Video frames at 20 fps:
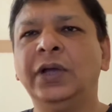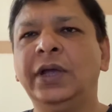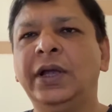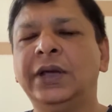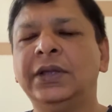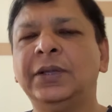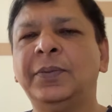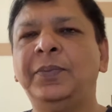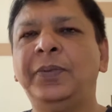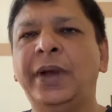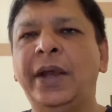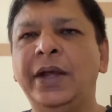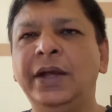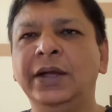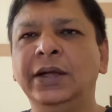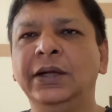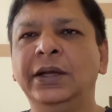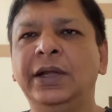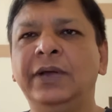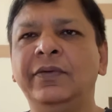at the
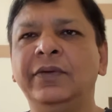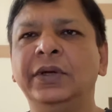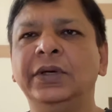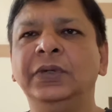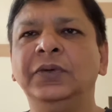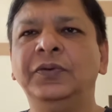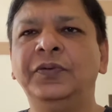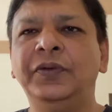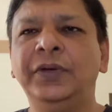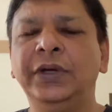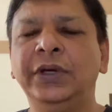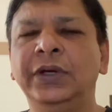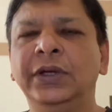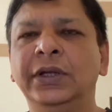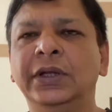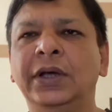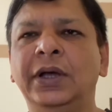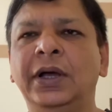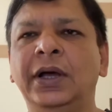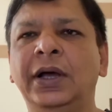planning level, you feel
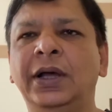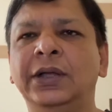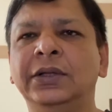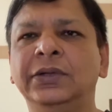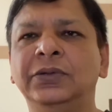uh,